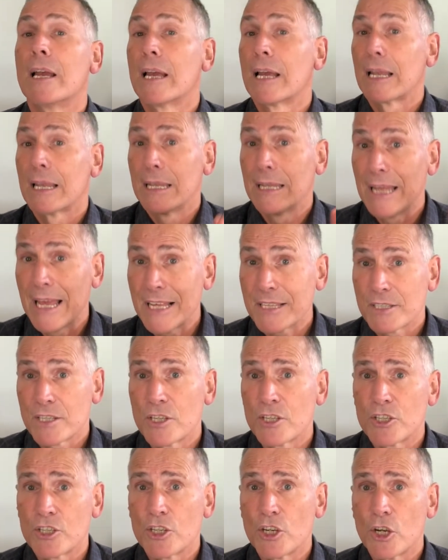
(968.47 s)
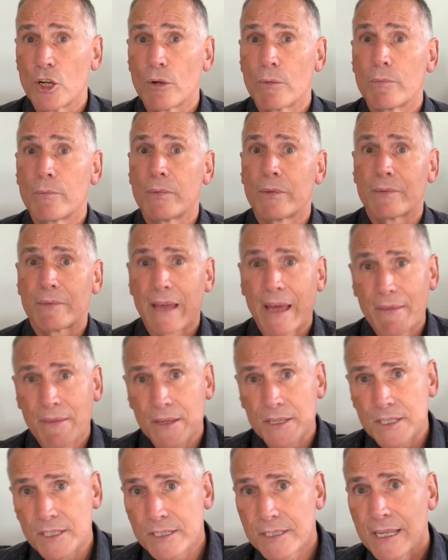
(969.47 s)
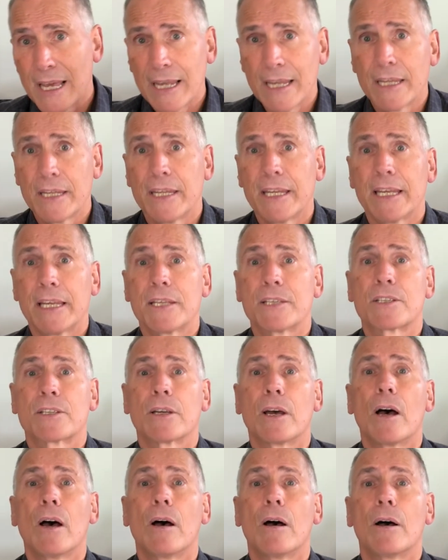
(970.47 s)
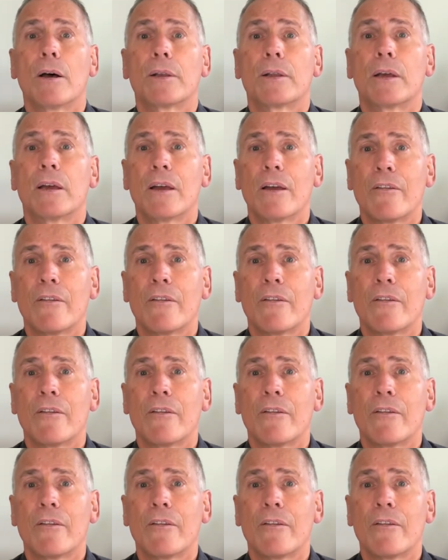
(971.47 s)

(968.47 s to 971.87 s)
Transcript: Let's assume that the seller needs to earn